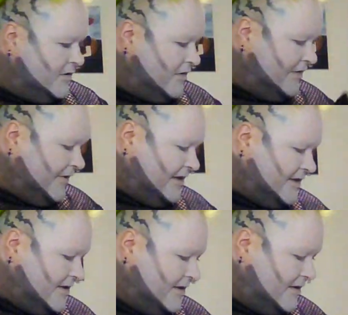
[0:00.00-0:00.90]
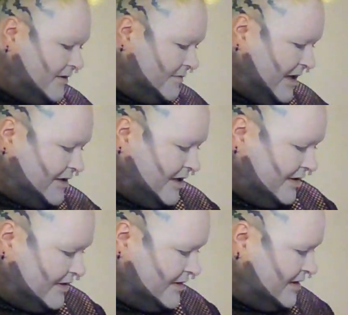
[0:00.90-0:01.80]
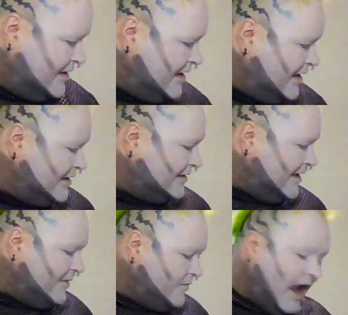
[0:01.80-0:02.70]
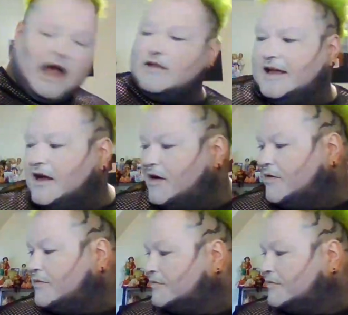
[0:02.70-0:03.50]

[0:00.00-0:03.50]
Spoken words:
reference pictures to see how they go.